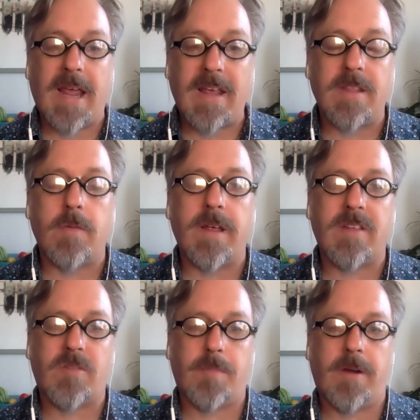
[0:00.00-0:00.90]
that we
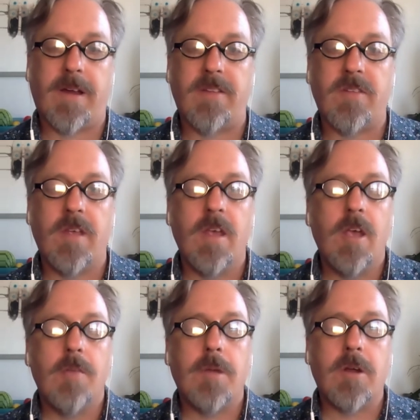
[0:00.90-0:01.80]
experience,
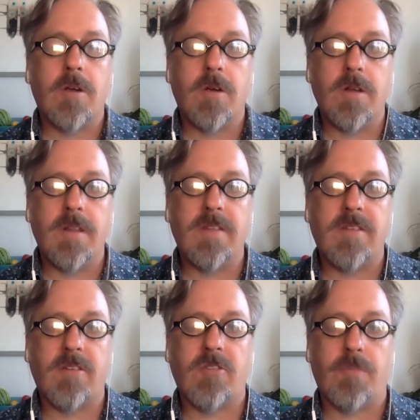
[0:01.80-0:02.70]
but could this
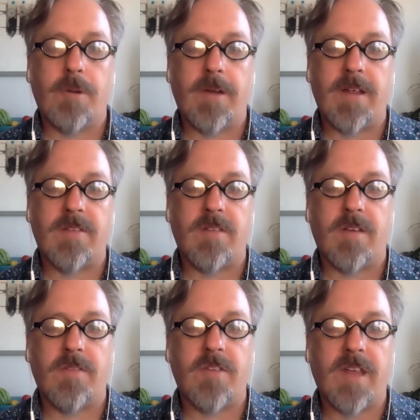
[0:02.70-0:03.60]
experience of
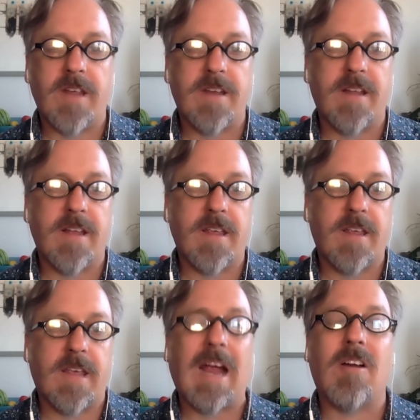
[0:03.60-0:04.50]
psychedelic
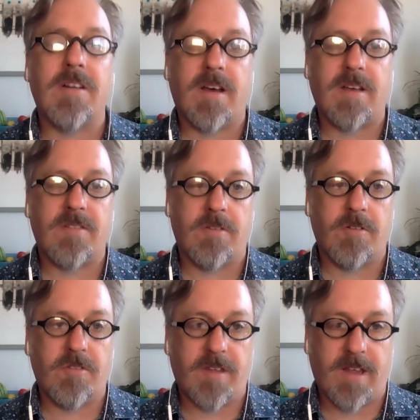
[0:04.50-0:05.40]
Caritas
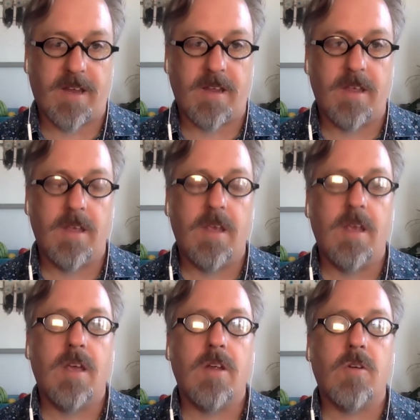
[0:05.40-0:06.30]
nursing
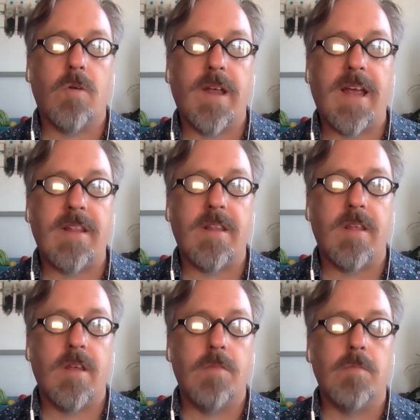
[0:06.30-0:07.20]
create
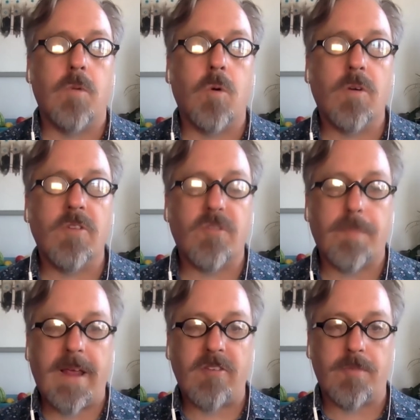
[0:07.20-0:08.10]
more
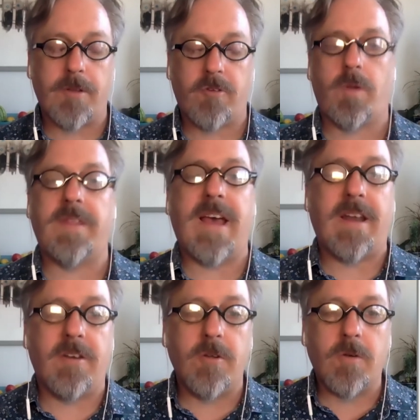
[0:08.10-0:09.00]
space between that
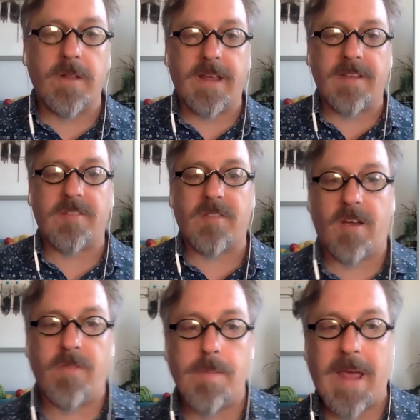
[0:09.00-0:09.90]
nucleus
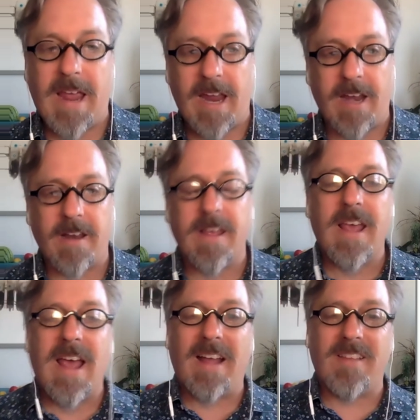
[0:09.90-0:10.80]
of the pain
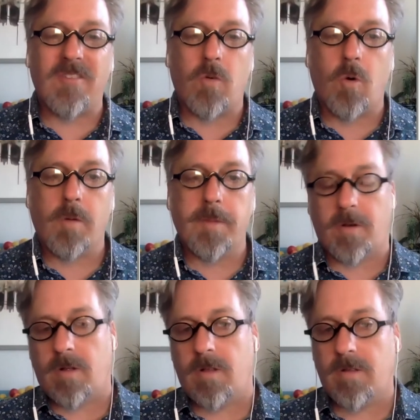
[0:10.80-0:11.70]
and this
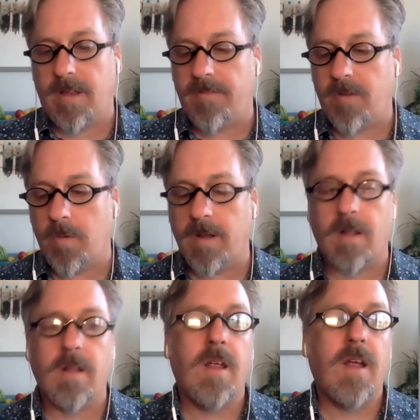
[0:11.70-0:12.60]
orbital, if you
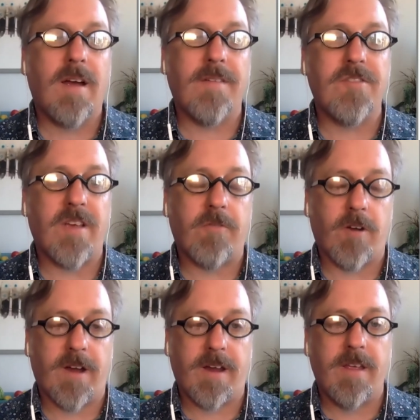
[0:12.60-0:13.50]
will, of
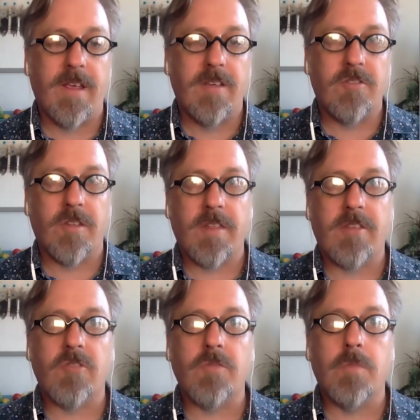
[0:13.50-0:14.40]
suffering, so that
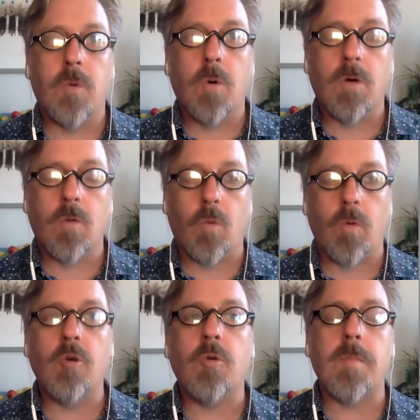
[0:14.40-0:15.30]
there's more
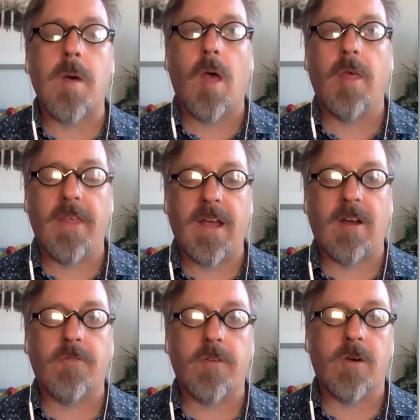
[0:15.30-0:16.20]
room there
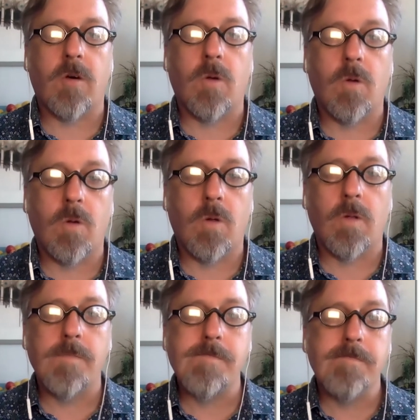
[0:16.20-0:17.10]
for the
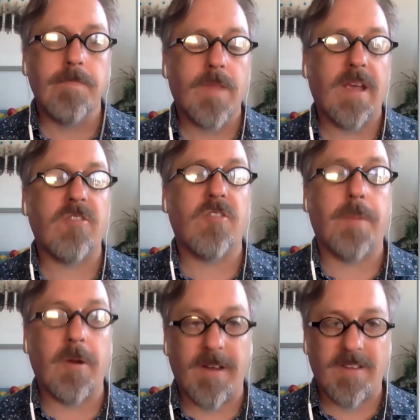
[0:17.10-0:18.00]
whole
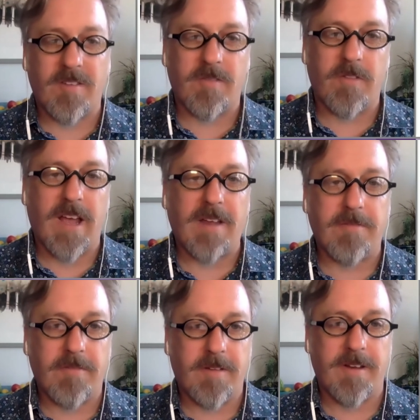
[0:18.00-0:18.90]
experience of
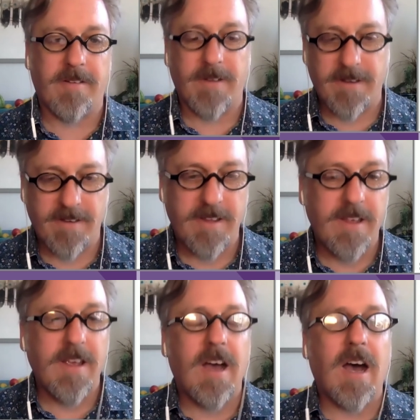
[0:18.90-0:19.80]
life? What
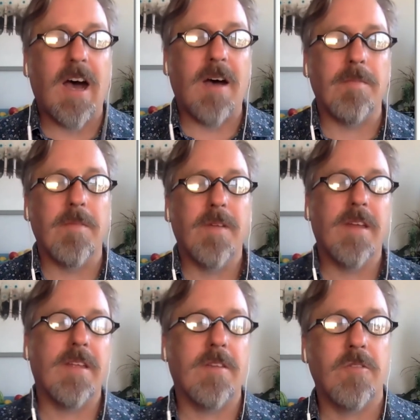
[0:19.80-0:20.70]

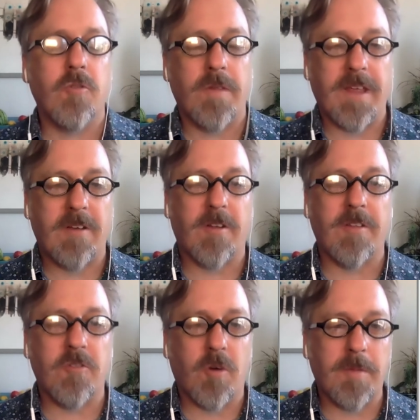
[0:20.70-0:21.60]
they called in
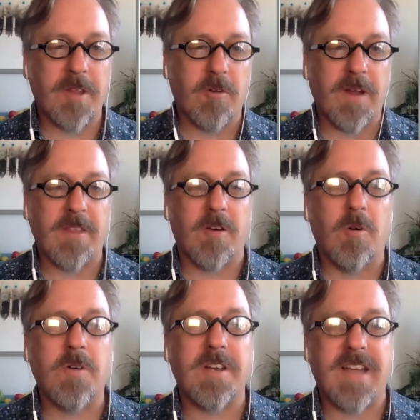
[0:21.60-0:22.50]
Zorba the Greek, the whole
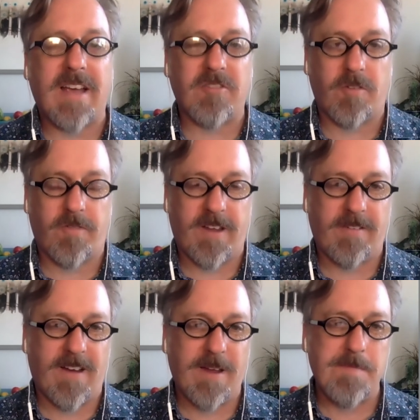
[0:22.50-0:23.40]
catastrophe, right?